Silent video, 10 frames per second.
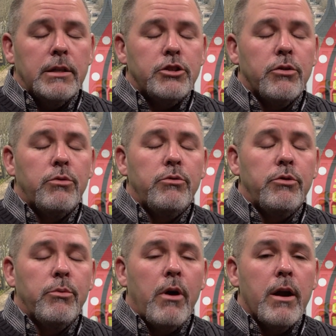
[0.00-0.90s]
show who
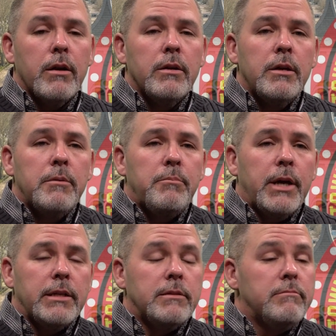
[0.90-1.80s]
you are.
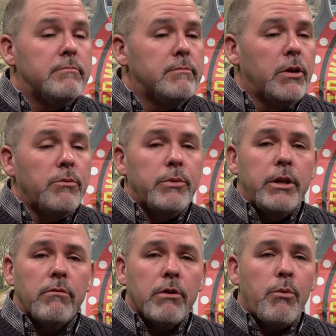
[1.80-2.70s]
But no, we
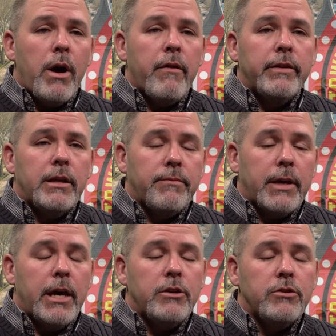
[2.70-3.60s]
don't require
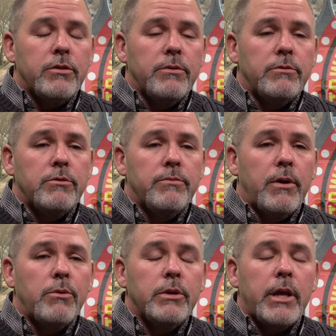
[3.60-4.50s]
identification to
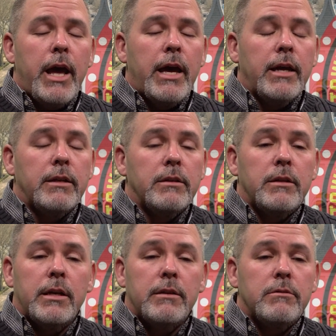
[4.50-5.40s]
vote, and
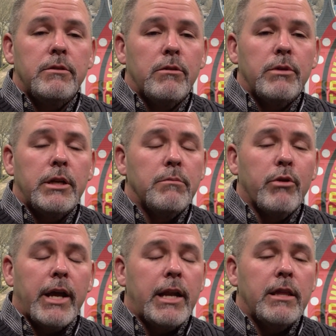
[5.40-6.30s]
you don't need to
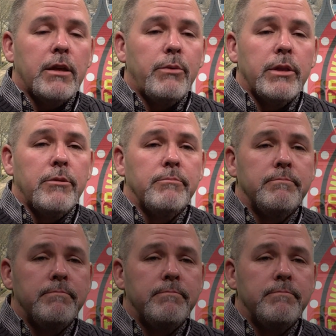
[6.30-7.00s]
bring anything with you.